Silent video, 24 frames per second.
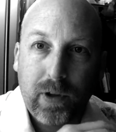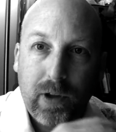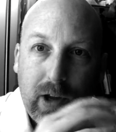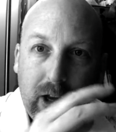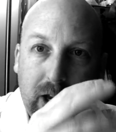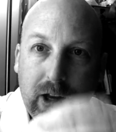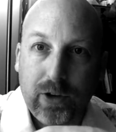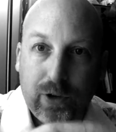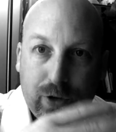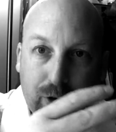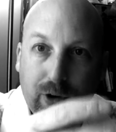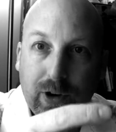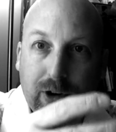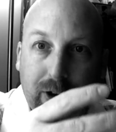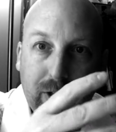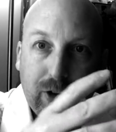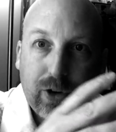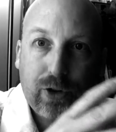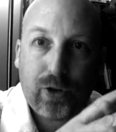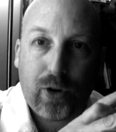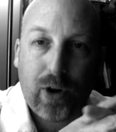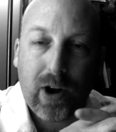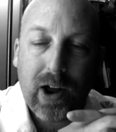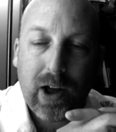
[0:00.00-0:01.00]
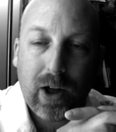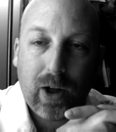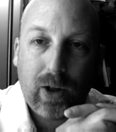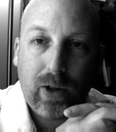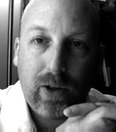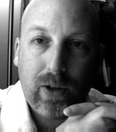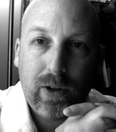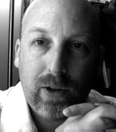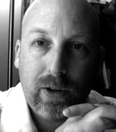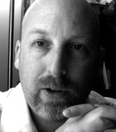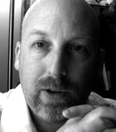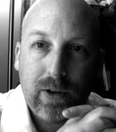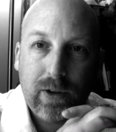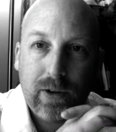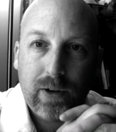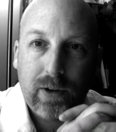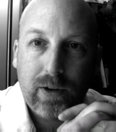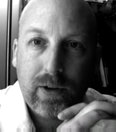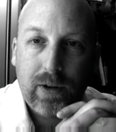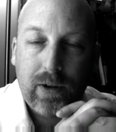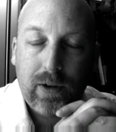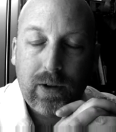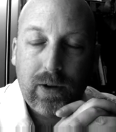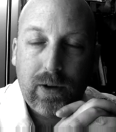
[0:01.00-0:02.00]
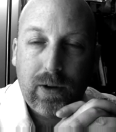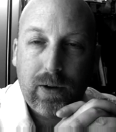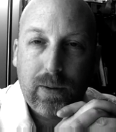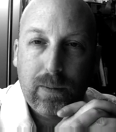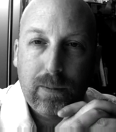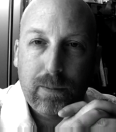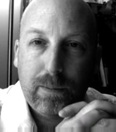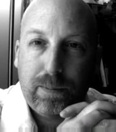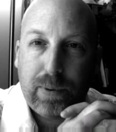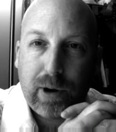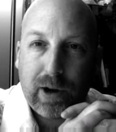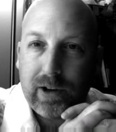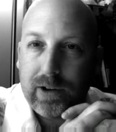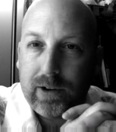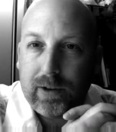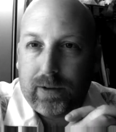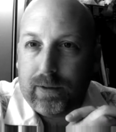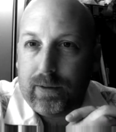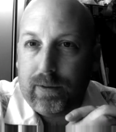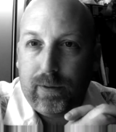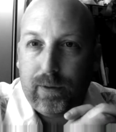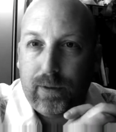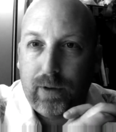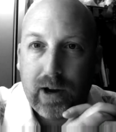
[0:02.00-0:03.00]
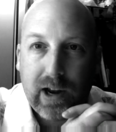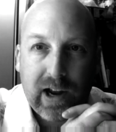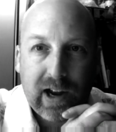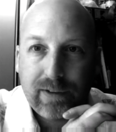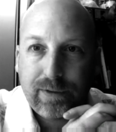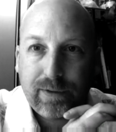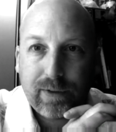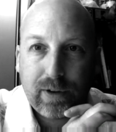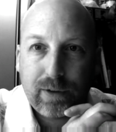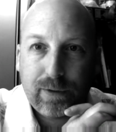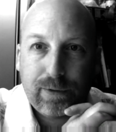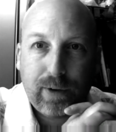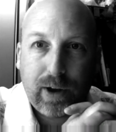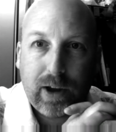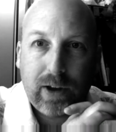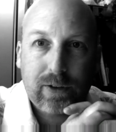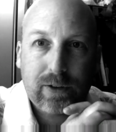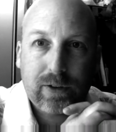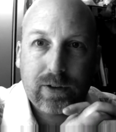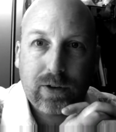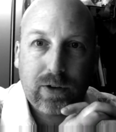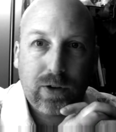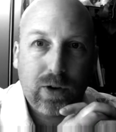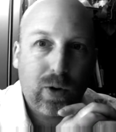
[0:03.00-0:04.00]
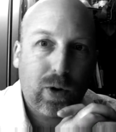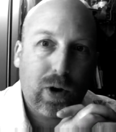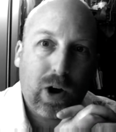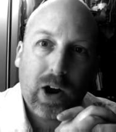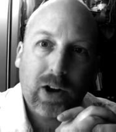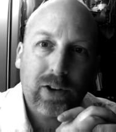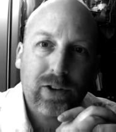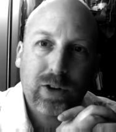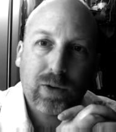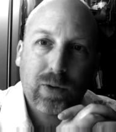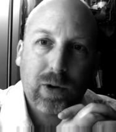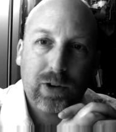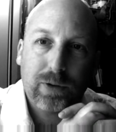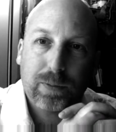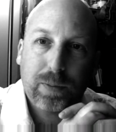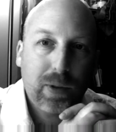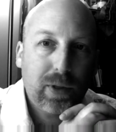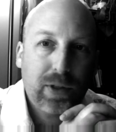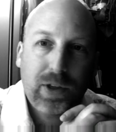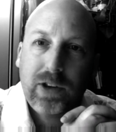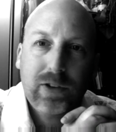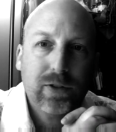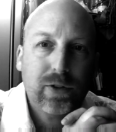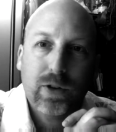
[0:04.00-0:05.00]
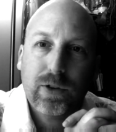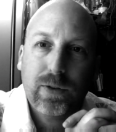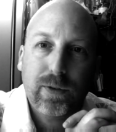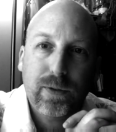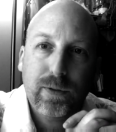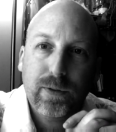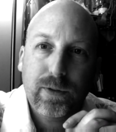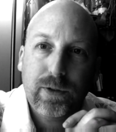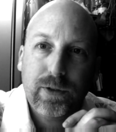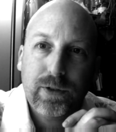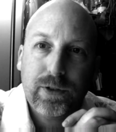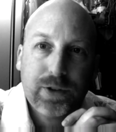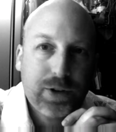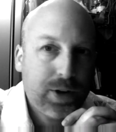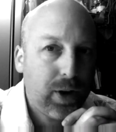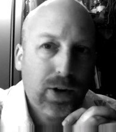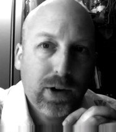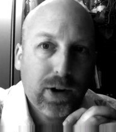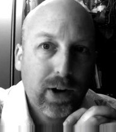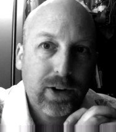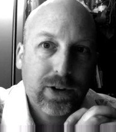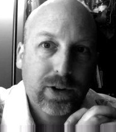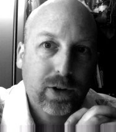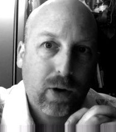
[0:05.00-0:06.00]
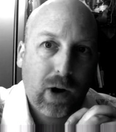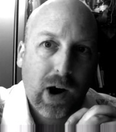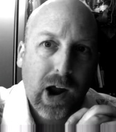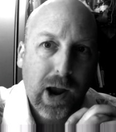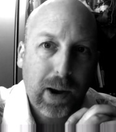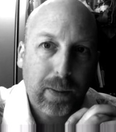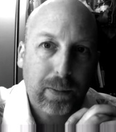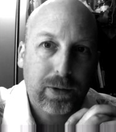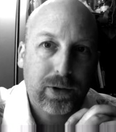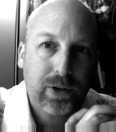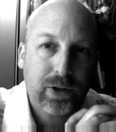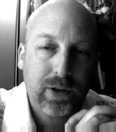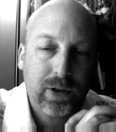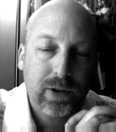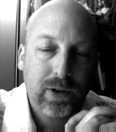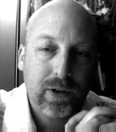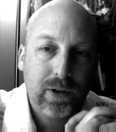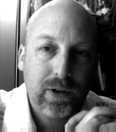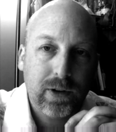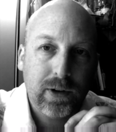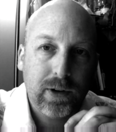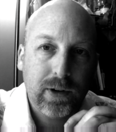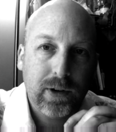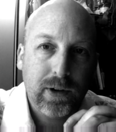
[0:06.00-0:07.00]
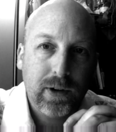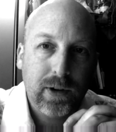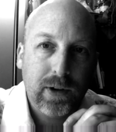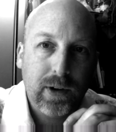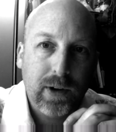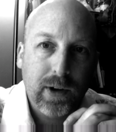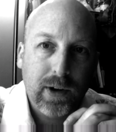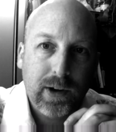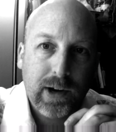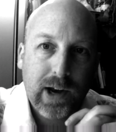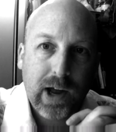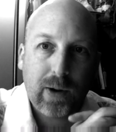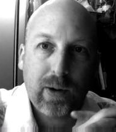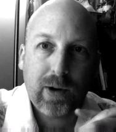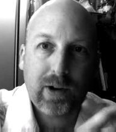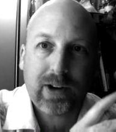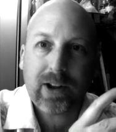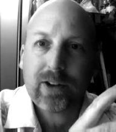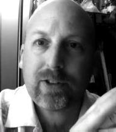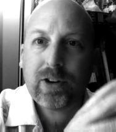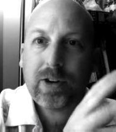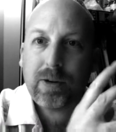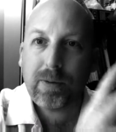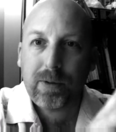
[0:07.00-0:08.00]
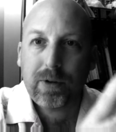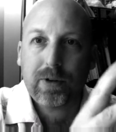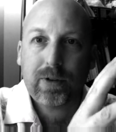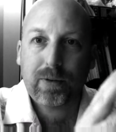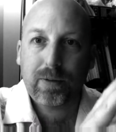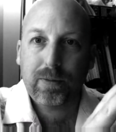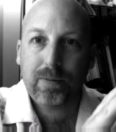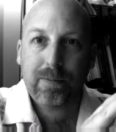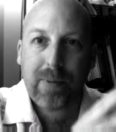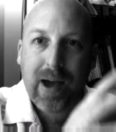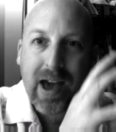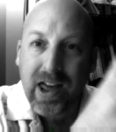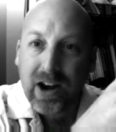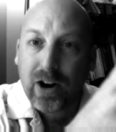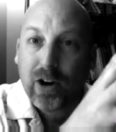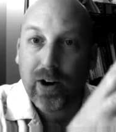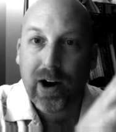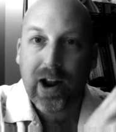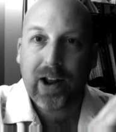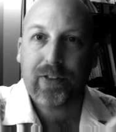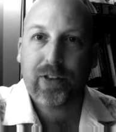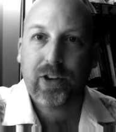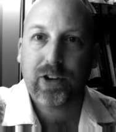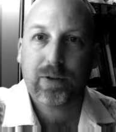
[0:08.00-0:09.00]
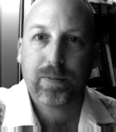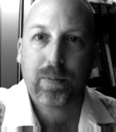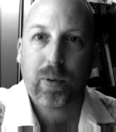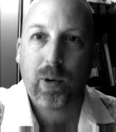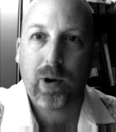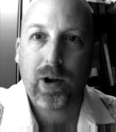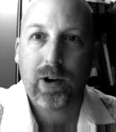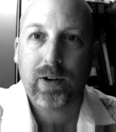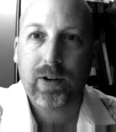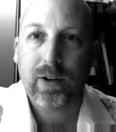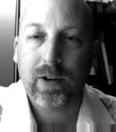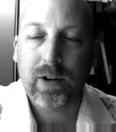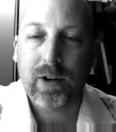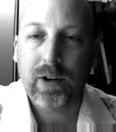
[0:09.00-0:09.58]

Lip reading: during the trial, but having faced no consequence. But these are serious crimes. Now, it doesn't matter at this point